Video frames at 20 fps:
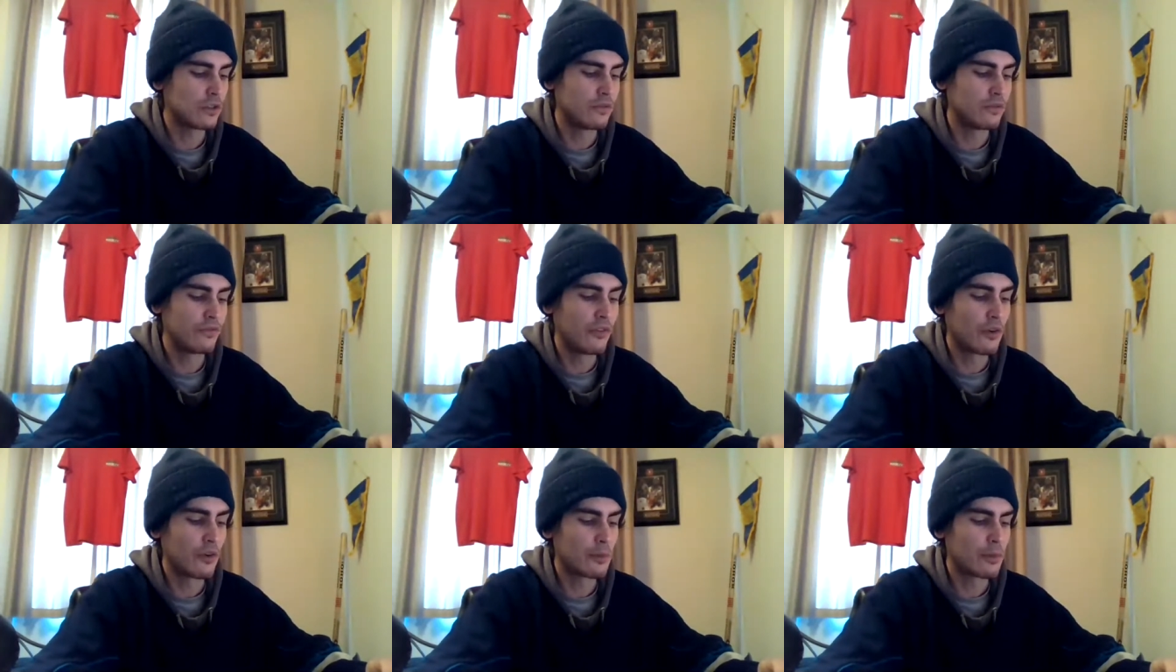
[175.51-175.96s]

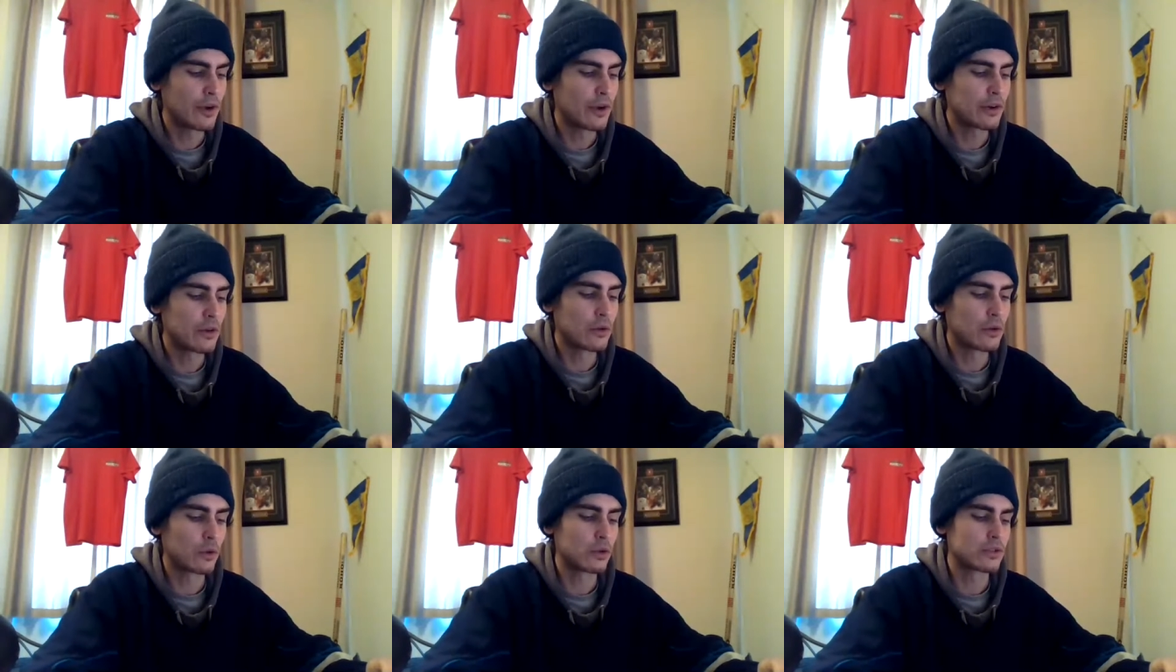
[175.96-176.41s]

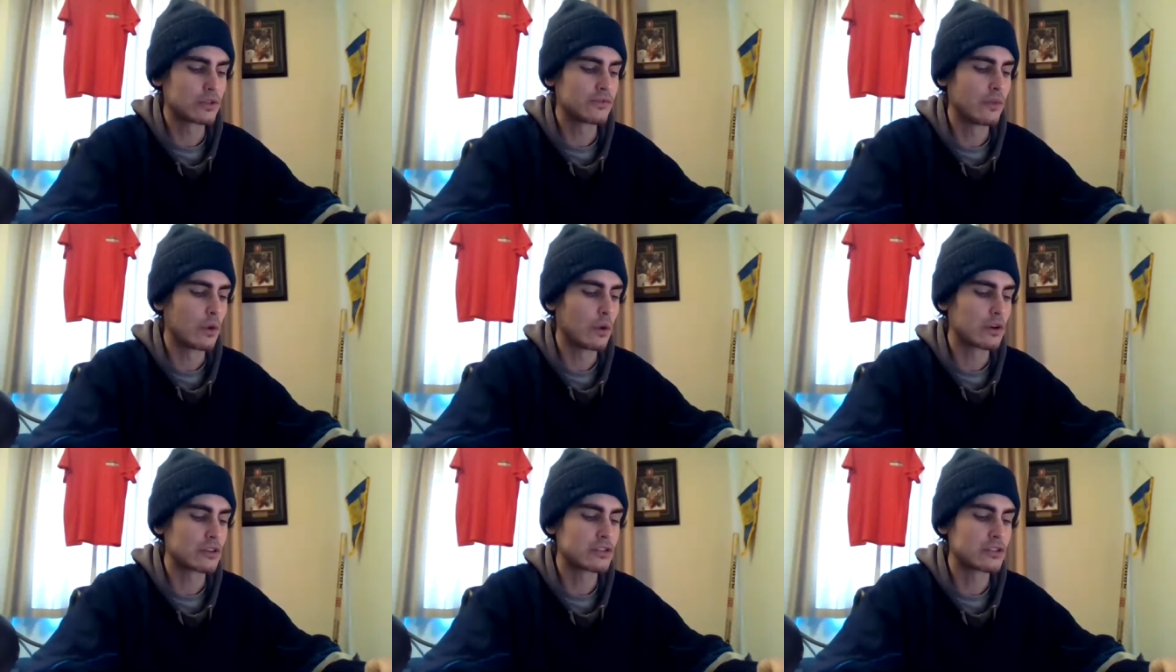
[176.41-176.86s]
4.0 goals
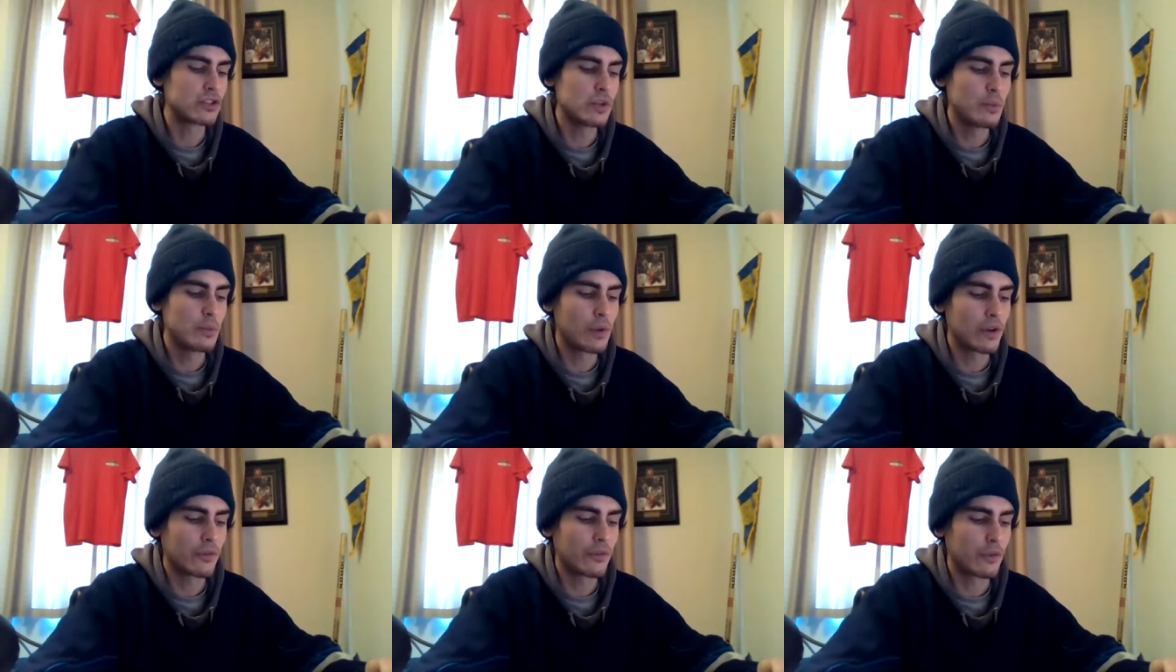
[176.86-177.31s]
for,
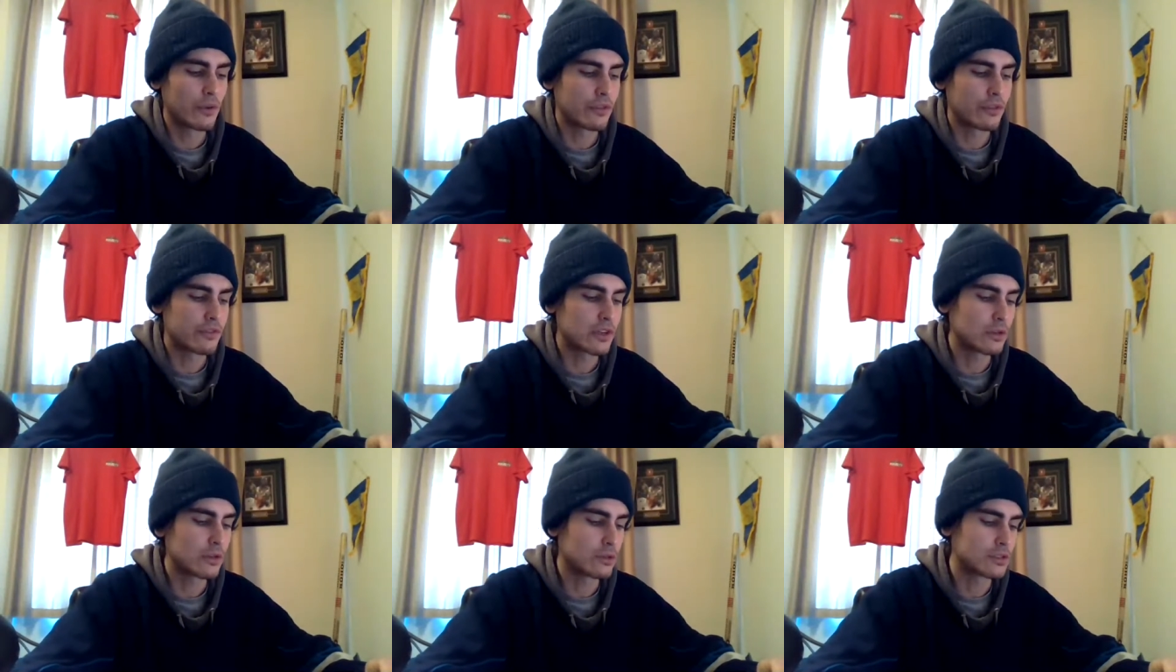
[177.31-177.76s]

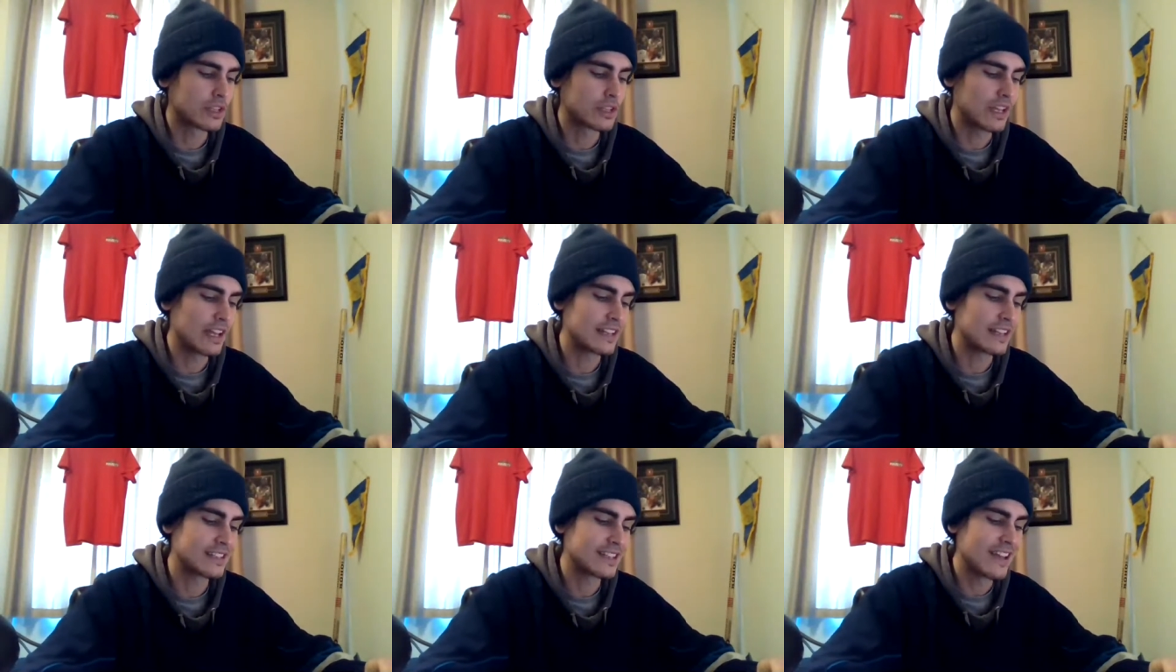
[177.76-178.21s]
2.43 goals
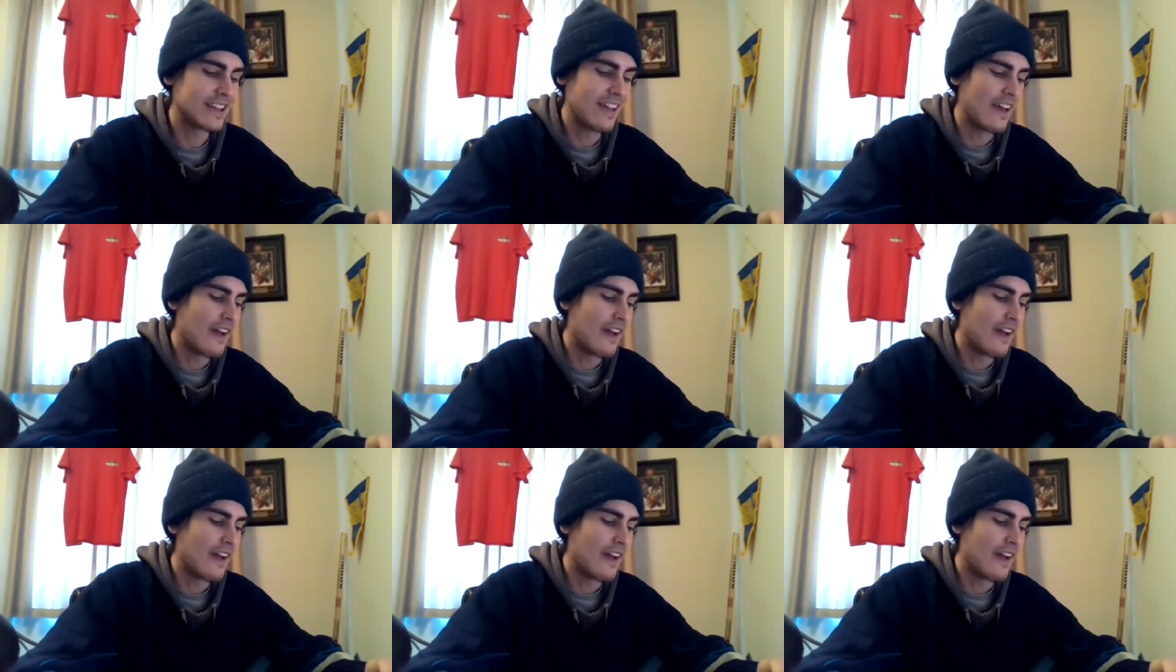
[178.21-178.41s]
against.